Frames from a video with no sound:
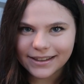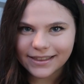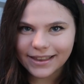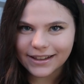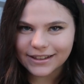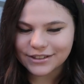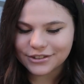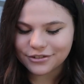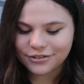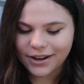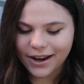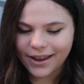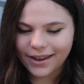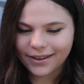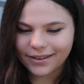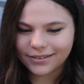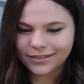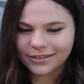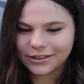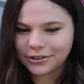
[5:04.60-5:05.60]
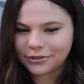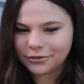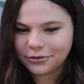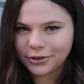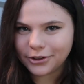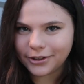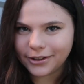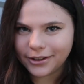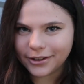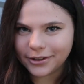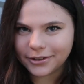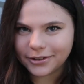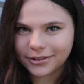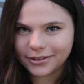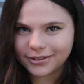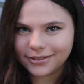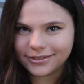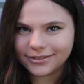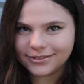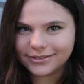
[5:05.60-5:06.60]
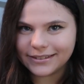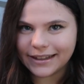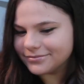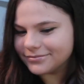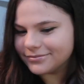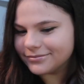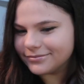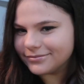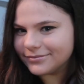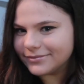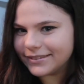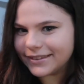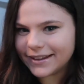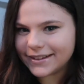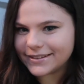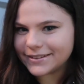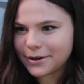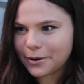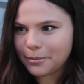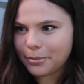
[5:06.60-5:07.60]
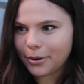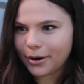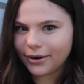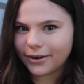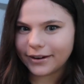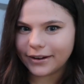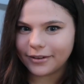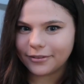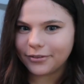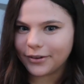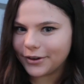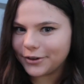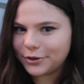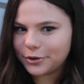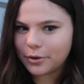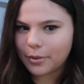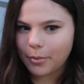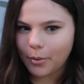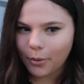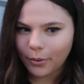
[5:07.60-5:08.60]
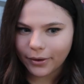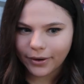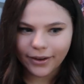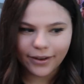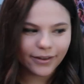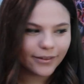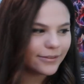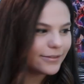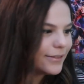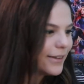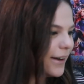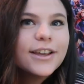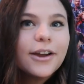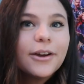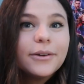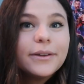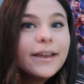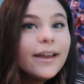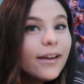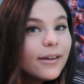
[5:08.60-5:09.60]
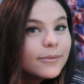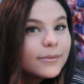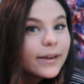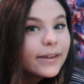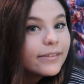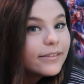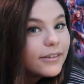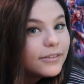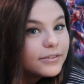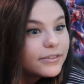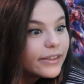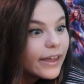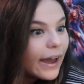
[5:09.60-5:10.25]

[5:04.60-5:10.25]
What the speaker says: that's great, good for you. Let's go party, find you a boy. So yeah, I loved